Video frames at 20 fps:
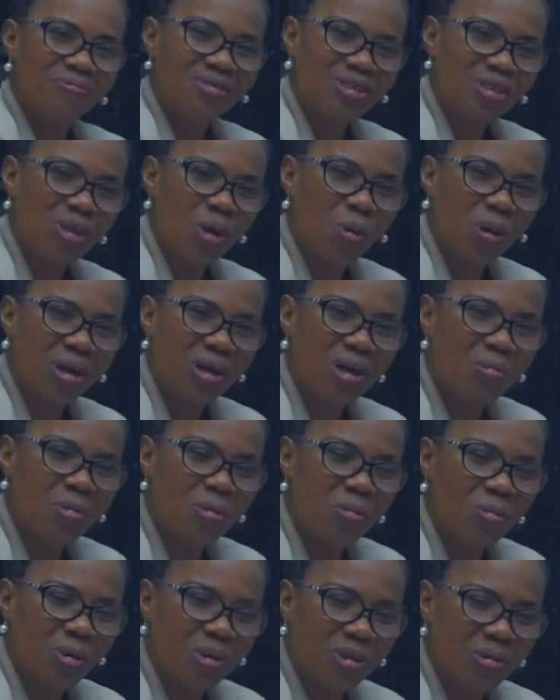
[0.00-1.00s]
Well,
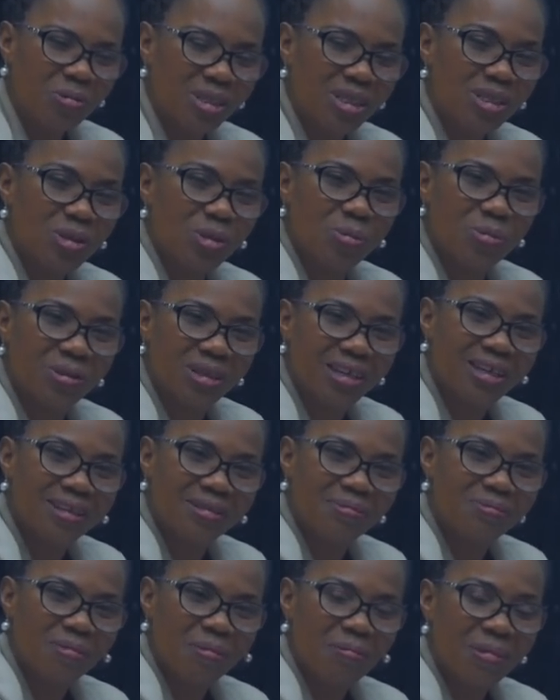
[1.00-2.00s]
you're welcome on board,
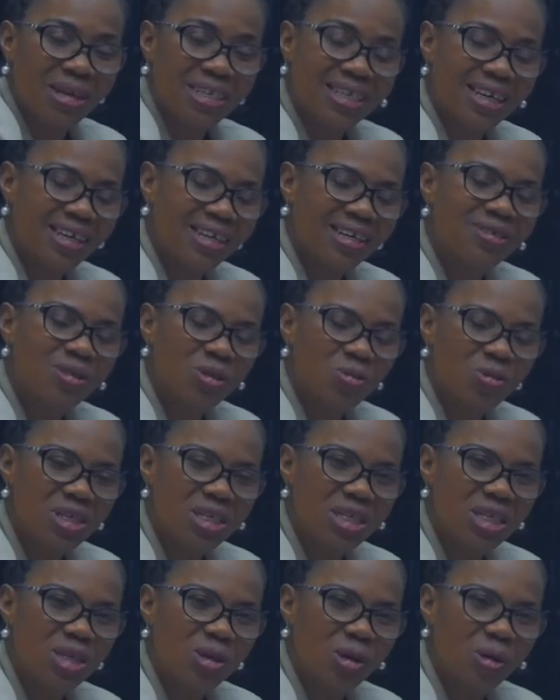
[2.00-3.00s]
Mr. Obina. My
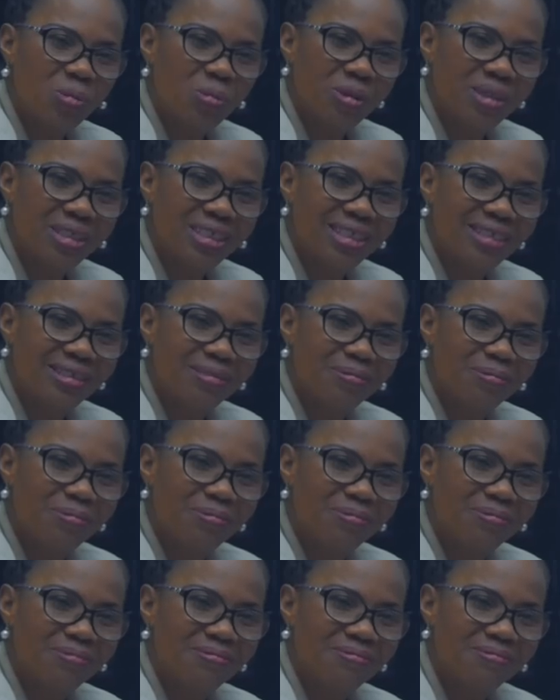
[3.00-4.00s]
secretary will see you on
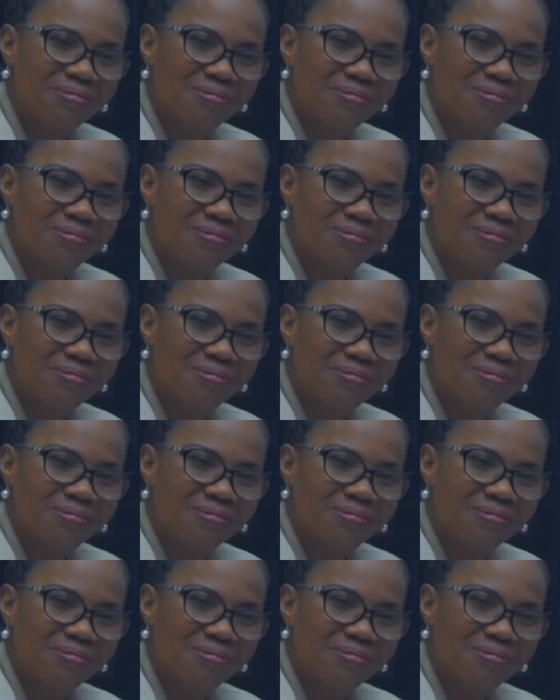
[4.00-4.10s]
Monday.